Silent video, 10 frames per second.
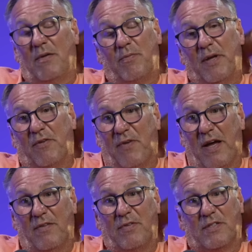I'm a big
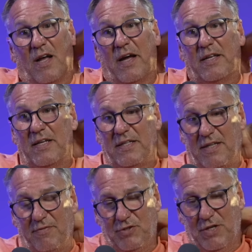fan of his. Gutted that he's
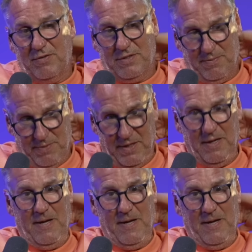left Chelsea, but